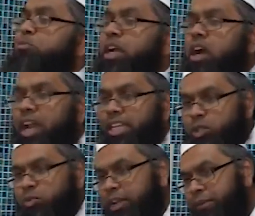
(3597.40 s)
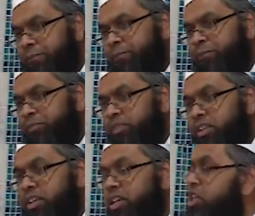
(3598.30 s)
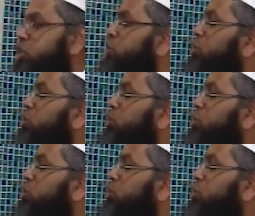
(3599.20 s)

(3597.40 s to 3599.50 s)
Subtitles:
Bengali as well. She's